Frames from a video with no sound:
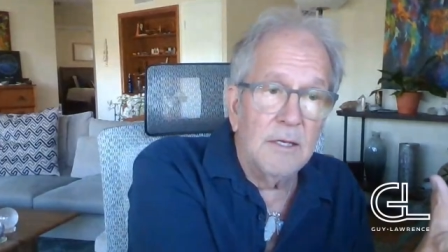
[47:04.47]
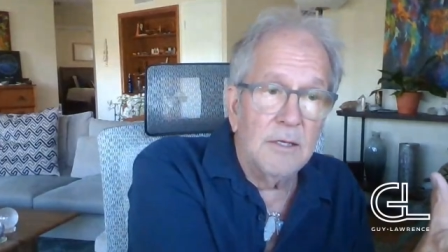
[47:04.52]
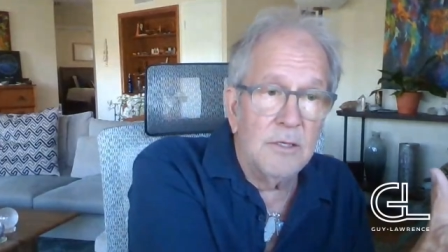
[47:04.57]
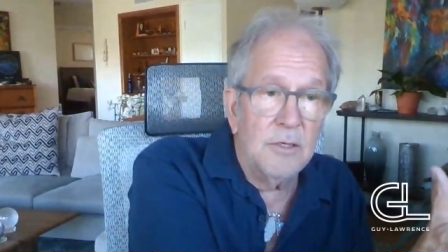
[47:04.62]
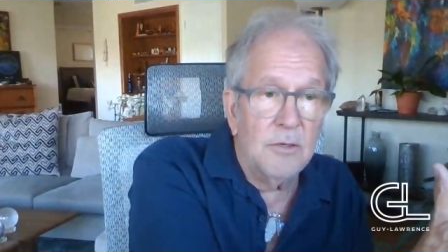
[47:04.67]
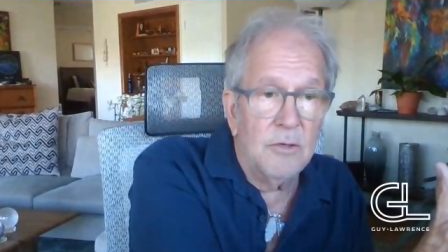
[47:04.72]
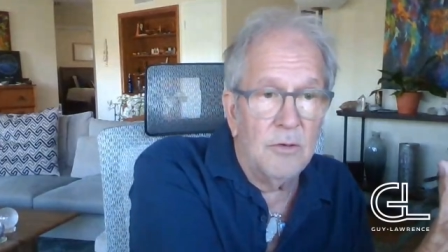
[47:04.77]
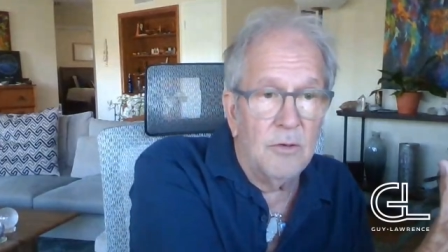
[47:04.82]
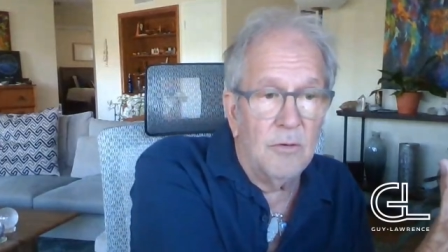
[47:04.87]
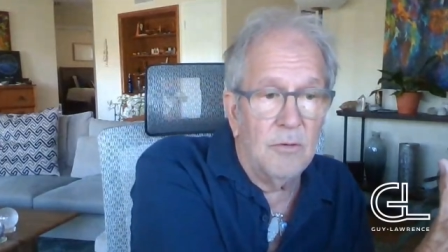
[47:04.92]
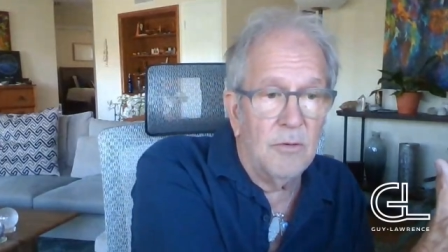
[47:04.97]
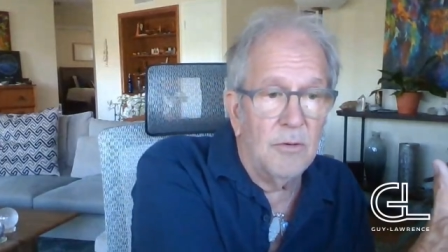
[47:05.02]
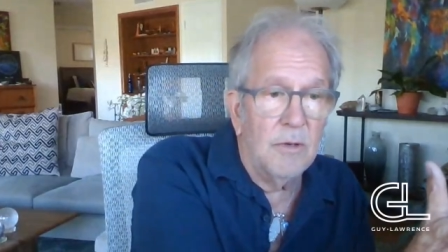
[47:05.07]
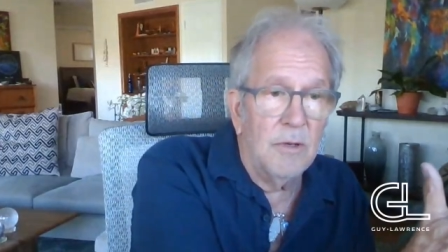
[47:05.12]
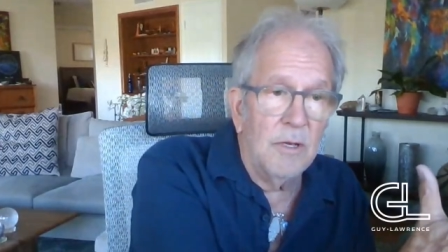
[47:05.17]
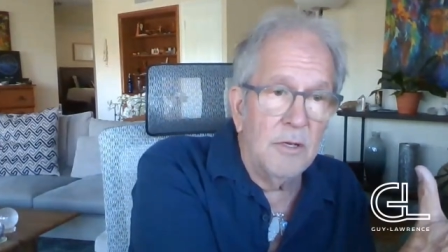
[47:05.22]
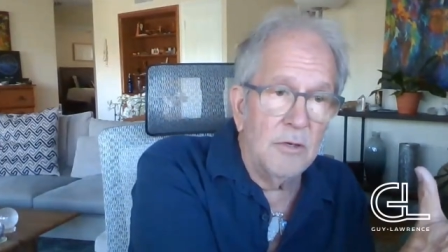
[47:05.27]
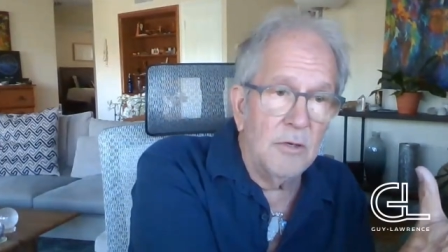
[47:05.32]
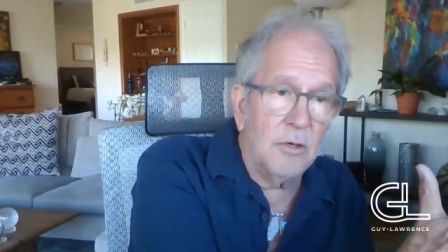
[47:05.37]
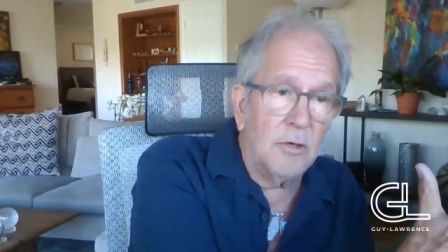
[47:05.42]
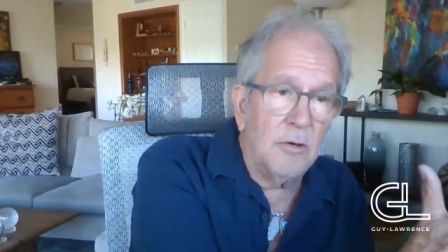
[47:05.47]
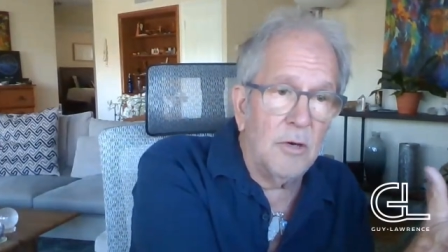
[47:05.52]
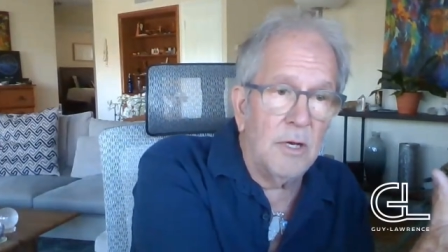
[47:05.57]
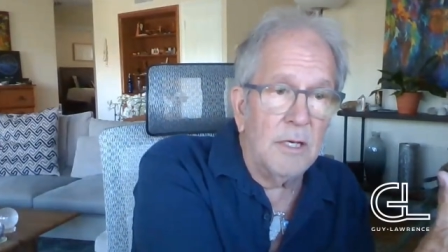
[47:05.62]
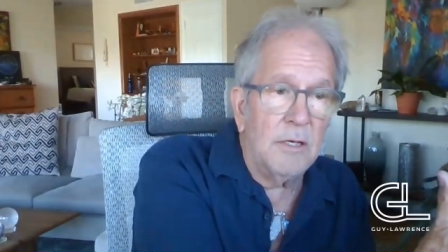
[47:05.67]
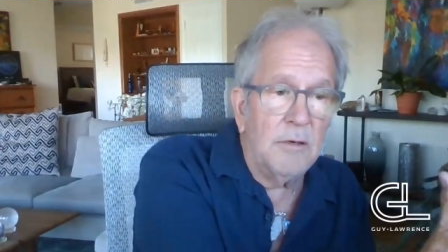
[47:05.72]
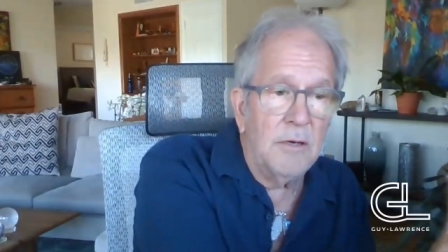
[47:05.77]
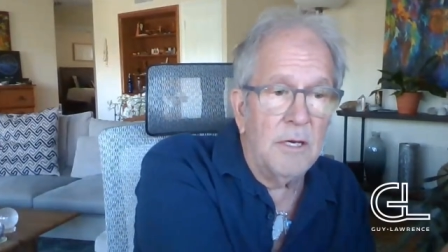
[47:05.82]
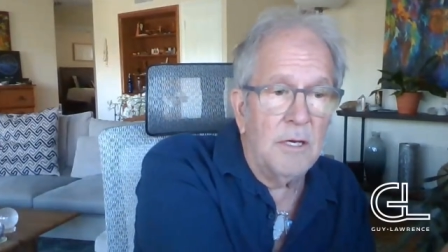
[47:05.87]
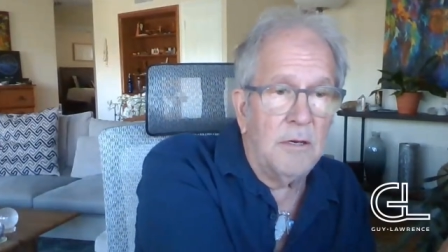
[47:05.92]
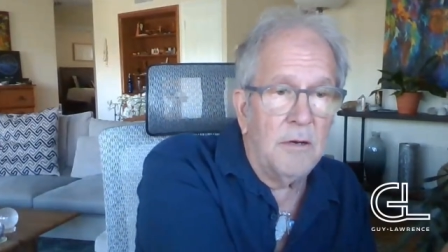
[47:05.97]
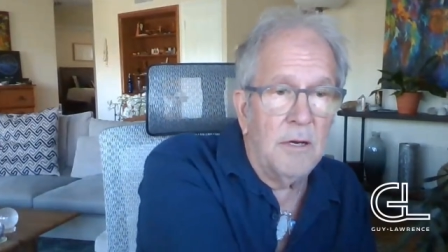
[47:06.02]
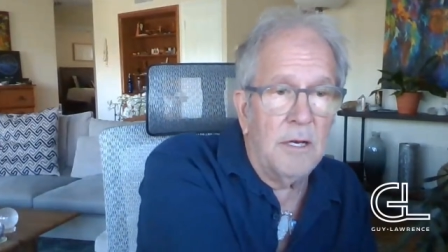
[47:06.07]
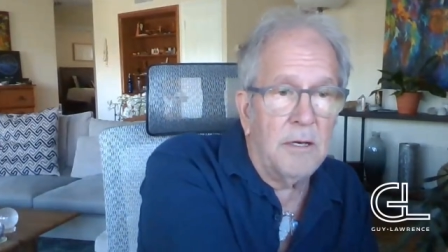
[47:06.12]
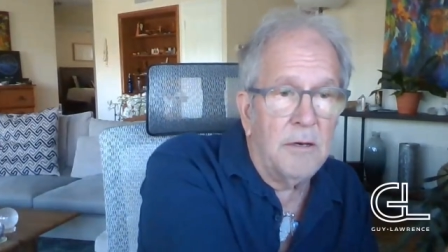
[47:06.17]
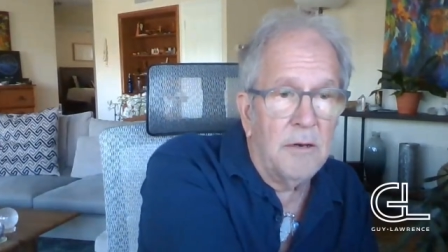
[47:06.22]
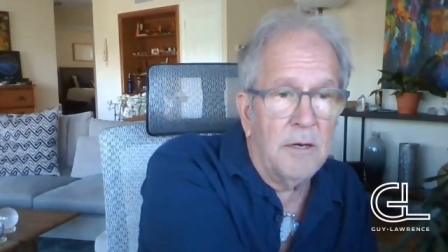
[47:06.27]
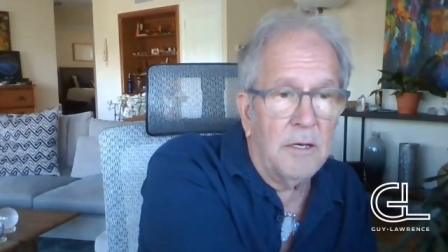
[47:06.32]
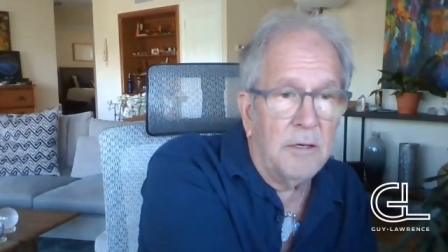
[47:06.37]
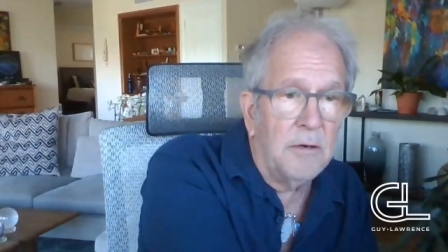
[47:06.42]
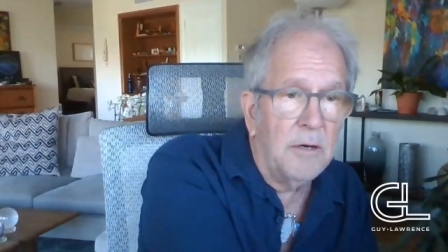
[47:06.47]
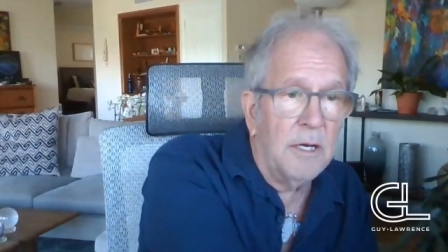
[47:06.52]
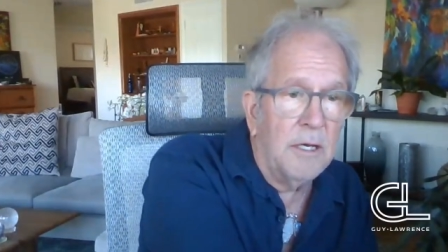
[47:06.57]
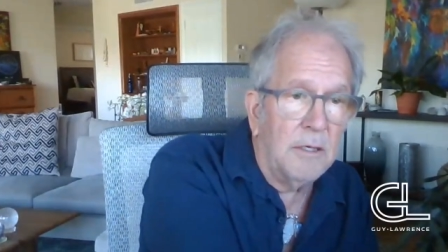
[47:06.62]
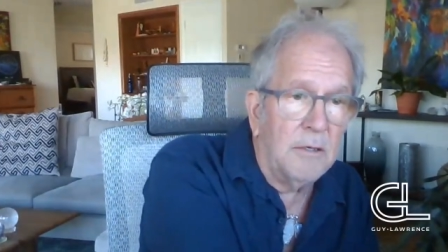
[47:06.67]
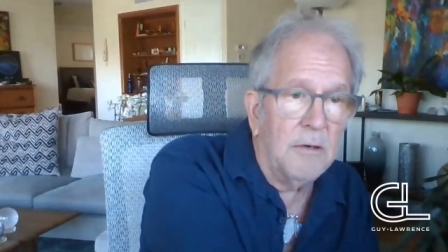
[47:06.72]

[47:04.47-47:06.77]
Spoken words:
to your great, great, great, great, great,